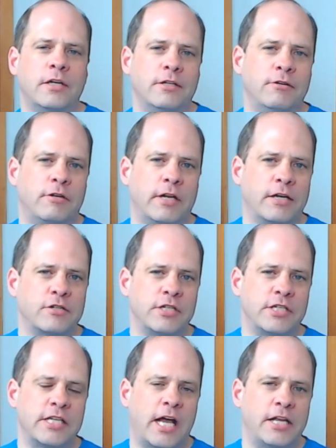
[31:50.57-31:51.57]
You can actually
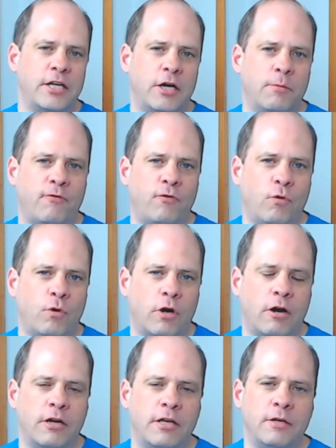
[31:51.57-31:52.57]
sign up for
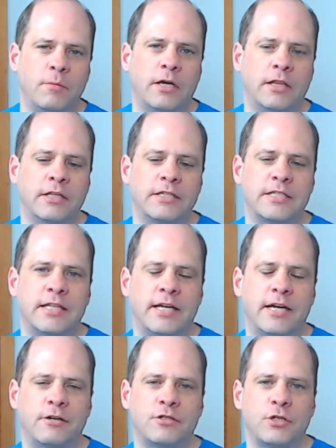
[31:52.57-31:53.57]
our email list
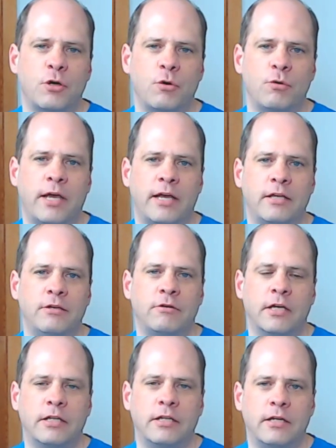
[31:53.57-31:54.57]
there so that you
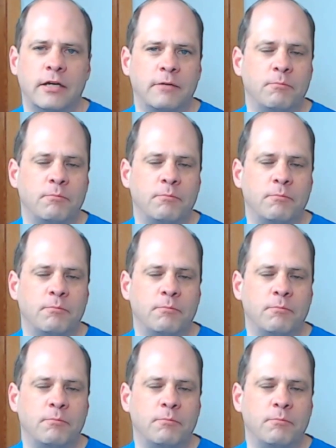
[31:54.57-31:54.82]
can